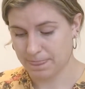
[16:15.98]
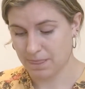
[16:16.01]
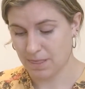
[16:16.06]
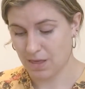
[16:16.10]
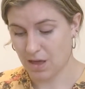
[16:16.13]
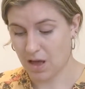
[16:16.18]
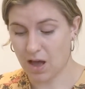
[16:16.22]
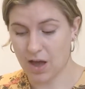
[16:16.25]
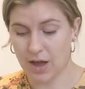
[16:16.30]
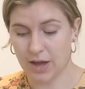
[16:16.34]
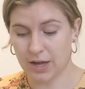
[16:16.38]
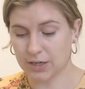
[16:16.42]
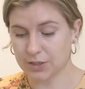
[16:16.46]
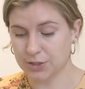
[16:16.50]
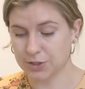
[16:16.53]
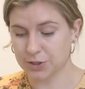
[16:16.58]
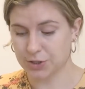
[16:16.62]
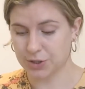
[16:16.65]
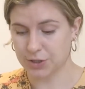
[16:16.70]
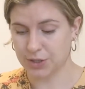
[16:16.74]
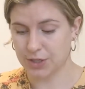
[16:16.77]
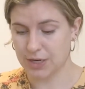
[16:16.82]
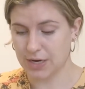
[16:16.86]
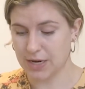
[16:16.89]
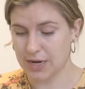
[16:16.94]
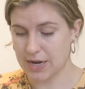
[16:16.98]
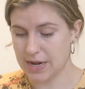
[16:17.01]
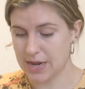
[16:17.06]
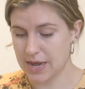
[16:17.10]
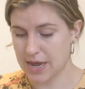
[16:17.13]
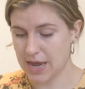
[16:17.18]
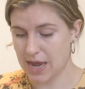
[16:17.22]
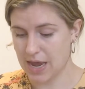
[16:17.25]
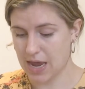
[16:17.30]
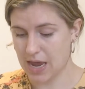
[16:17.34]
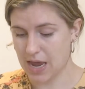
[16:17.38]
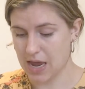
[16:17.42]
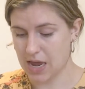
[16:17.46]

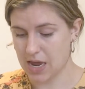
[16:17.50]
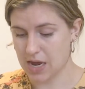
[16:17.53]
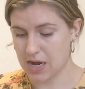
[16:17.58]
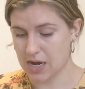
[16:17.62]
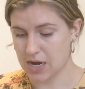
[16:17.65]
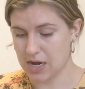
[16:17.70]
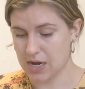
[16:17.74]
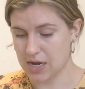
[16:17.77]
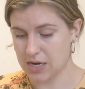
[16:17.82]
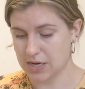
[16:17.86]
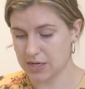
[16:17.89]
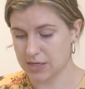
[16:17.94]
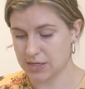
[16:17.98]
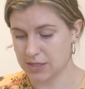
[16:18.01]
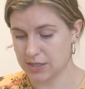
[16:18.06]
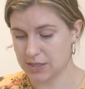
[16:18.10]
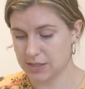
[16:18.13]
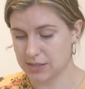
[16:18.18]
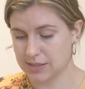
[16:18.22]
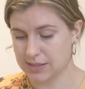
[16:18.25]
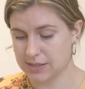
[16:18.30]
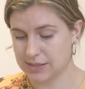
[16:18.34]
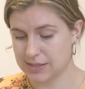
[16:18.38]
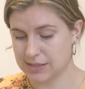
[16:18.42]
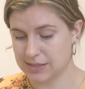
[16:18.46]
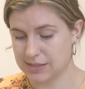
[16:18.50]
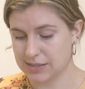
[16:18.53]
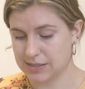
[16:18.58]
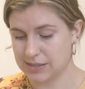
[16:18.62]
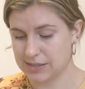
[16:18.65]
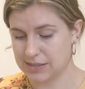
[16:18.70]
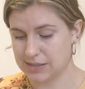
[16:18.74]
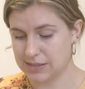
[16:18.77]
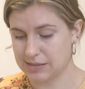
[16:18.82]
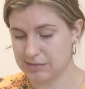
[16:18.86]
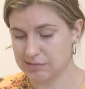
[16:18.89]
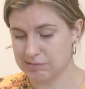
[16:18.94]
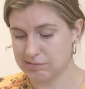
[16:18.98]

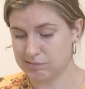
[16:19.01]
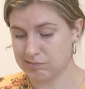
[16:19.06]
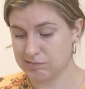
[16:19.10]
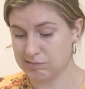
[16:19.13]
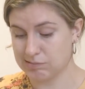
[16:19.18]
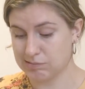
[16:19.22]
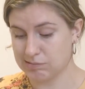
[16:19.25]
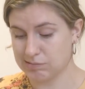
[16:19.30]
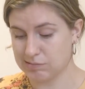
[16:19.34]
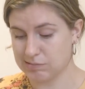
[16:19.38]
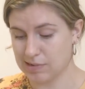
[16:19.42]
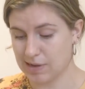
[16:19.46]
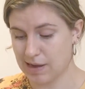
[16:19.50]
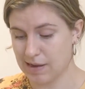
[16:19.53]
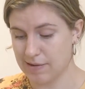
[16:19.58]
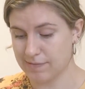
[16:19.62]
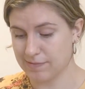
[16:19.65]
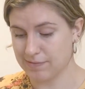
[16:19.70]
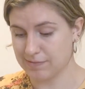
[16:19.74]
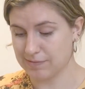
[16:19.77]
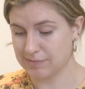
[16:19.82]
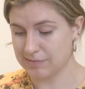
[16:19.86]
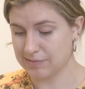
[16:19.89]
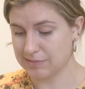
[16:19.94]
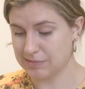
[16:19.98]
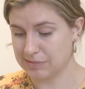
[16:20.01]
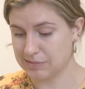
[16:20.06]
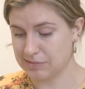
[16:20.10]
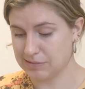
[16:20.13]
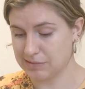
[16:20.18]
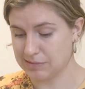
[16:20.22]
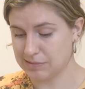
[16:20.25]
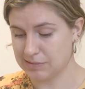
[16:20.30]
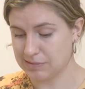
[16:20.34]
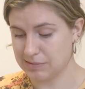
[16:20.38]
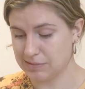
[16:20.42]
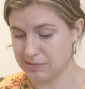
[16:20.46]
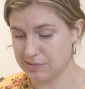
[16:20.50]

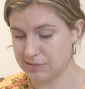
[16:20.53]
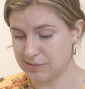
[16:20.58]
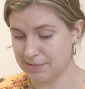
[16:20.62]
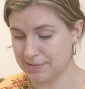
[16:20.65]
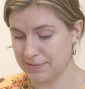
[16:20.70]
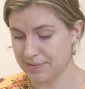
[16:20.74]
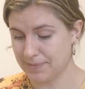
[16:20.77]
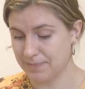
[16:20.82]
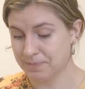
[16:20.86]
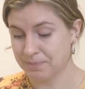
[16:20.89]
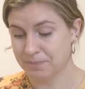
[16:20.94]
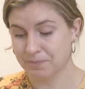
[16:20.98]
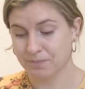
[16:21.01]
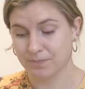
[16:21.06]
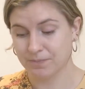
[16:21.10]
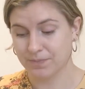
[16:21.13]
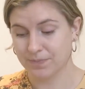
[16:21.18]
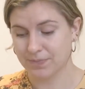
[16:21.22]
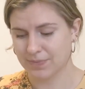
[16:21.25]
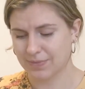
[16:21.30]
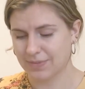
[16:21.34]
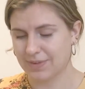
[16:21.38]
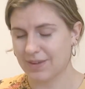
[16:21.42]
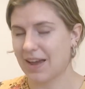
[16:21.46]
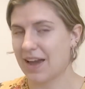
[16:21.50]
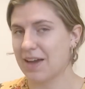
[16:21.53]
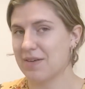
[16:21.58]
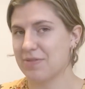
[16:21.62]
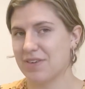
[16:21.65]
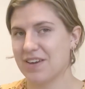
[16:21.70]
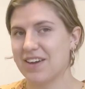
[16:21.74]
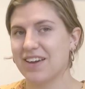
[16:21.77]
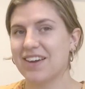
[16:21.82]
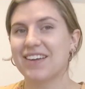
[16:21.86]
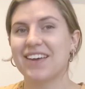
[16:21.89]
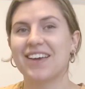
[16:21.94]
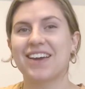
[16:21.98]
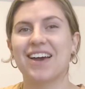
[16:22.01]
117, I
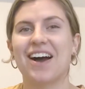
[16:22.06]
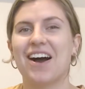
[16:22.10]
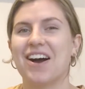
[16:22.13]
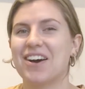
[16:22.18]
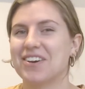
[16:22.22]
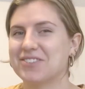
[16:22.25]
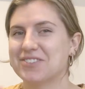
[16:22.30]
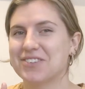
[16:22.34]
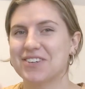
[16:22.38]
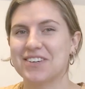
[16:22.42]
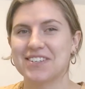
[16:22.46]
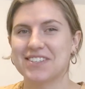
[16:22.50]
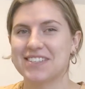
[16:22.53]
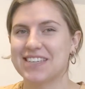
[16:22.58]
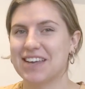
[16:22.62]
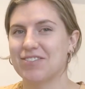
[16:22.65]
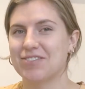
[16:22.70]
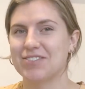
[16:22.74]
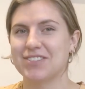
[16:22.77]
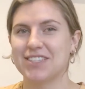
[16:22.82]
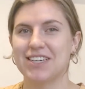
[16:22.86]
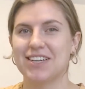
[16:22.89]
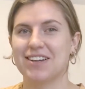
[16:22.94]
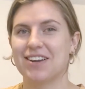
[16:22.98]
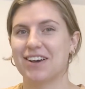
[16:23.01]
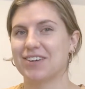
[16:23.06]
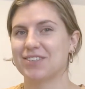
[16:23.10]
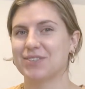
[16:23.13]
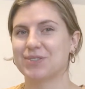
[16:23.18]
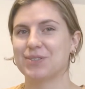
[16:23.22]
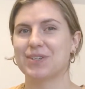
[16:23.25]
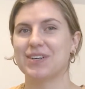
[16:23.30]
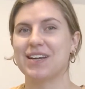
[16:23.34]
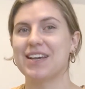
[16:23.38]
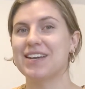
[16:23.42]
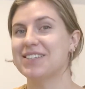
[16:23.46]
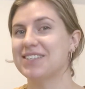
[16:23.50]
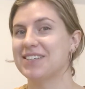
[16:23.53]
think, like 117,
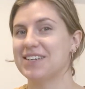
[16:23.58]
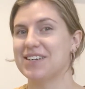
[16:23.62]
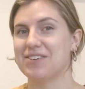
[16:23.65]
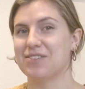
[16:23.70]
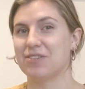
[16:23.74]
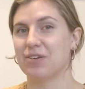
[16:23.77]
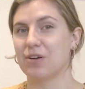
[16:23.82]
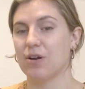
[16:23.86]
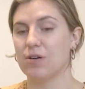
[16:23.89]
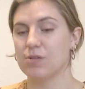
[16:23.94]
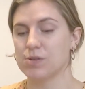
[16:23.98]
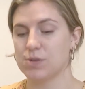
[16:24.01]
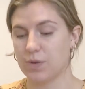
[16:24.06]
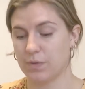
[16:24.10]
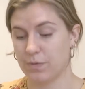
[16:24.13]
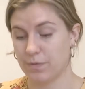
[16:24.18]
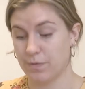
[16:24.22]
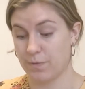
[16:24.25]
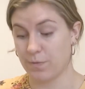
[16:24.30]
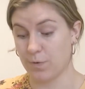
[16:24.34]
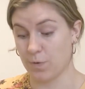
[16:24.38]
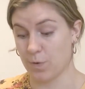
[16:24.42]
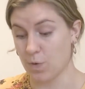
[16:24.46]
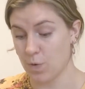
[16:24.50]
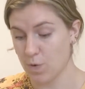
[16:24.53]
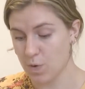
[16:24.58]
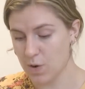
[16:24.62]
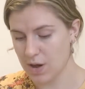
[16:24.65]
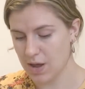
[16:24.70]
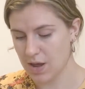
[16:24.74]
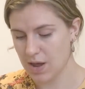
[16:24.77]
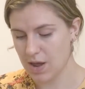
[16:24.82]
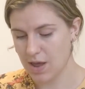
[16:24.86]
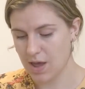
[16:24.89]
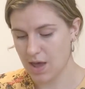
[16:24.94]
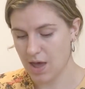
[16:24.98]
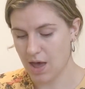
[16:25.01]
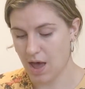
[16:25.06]
118 euros on food,
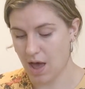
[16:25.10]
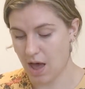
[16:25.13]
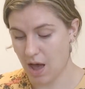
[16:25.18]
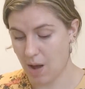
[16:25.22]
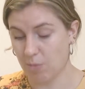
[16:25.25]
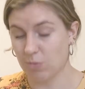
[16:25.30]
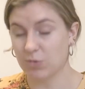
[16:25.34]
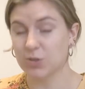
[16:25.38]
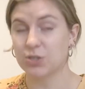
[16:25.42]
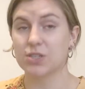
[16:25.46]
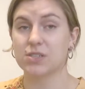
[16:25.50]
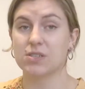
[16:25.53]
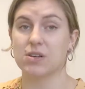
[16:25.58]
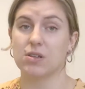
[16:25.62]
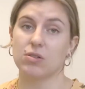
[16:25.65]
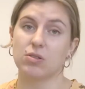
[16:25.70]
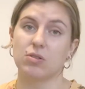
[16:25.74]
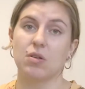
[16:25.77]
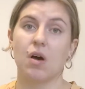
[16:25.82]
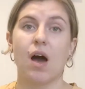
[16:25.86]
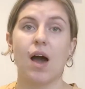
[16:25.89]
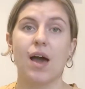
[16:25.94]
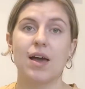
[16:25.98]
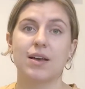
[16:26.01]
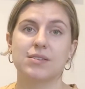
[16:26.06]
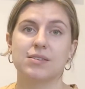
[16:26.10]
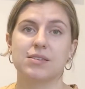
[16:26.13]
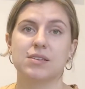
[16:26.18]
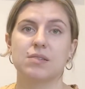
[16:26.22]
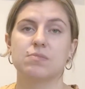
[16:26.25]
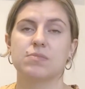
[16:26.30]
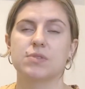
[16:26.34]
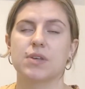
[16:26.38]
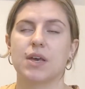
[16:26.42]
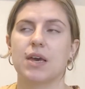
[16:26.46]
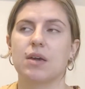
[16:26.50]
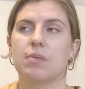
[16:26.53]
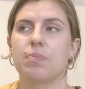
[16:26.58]
which is a lot, it
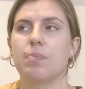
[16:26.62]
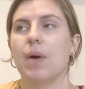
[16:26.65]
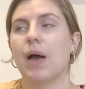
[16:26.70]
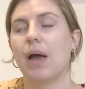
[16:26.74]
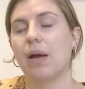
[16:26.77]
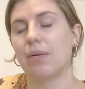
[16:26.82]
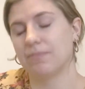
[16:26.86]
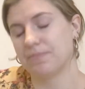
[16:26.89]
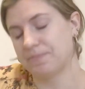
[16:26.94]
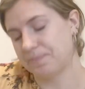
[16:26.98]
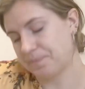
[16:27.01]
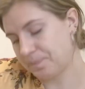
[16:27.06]
seems like, but